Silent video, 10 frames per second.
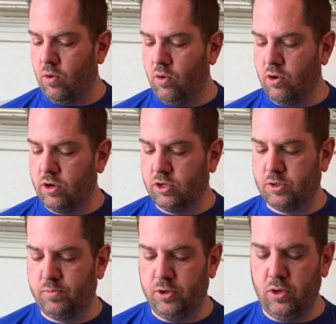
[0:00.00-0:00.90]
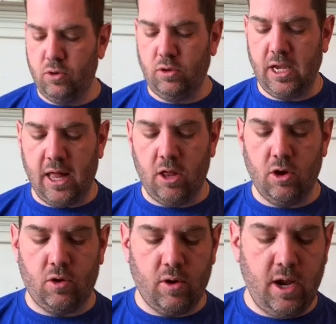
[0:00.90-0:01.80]
orange, blue, yellow,
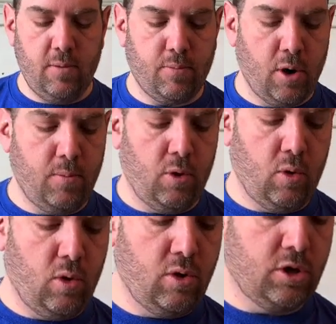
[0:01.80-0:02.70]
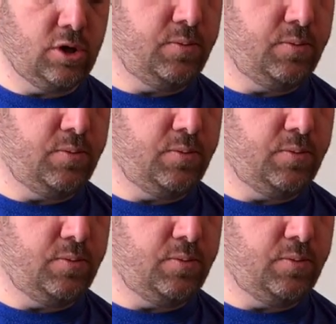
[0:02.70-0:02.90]
green, purple, orange,